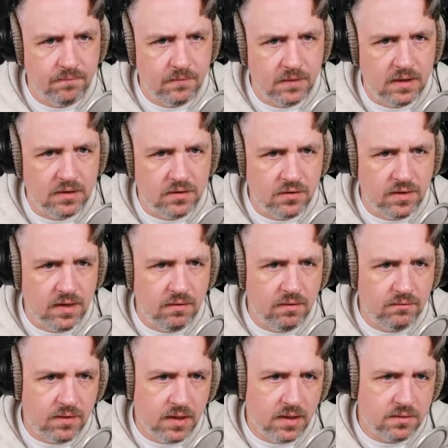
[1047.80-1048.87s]
And so now
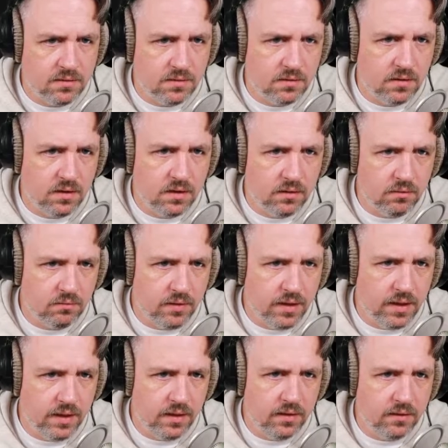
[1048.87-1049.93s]
I've got an
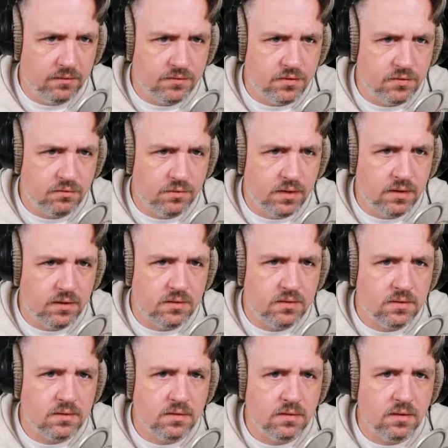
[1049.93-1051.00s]
array of
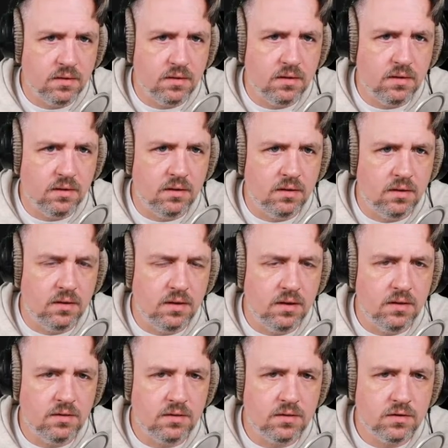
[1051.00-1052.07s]
strings.
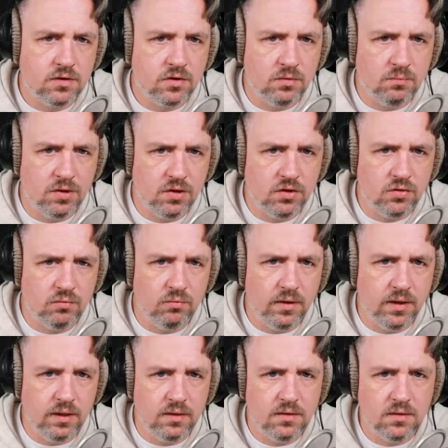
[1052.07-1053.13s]
These should be
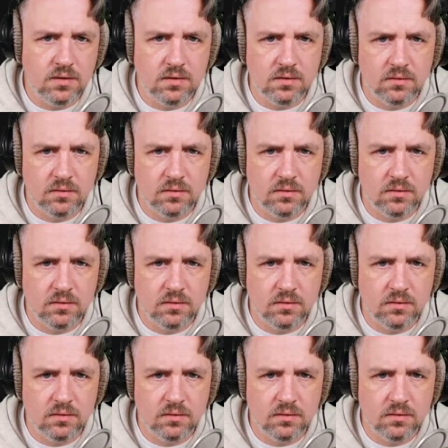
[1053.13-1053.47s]
joined